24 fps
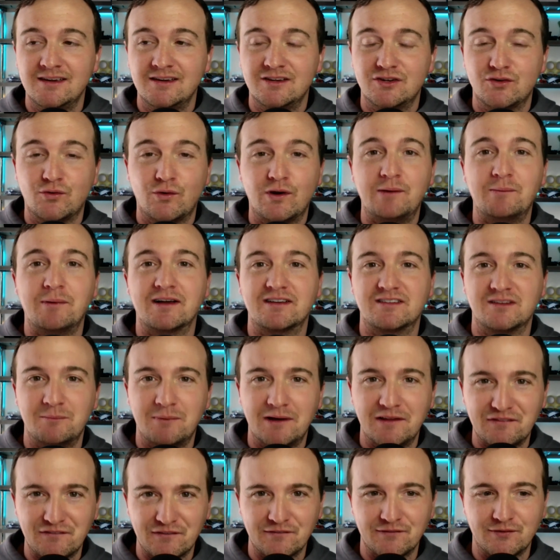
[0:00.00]
$20 a
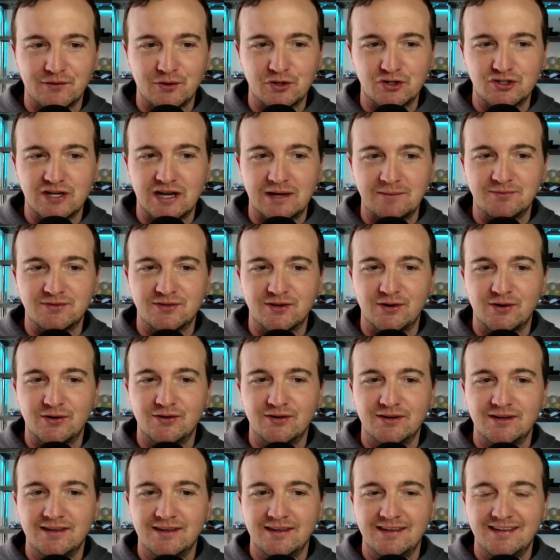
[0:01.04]
month for Photoshop.
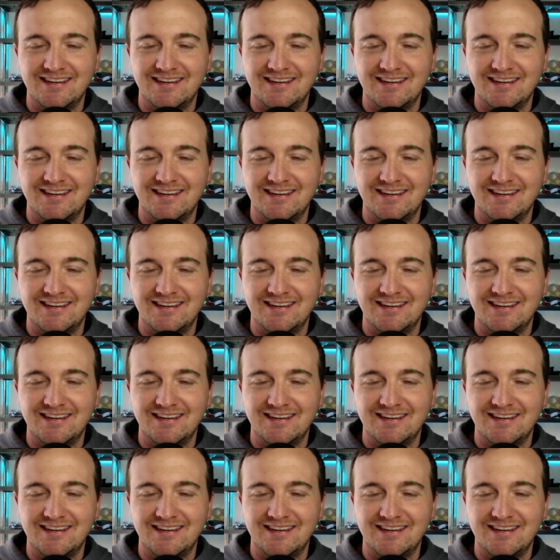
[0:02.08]
So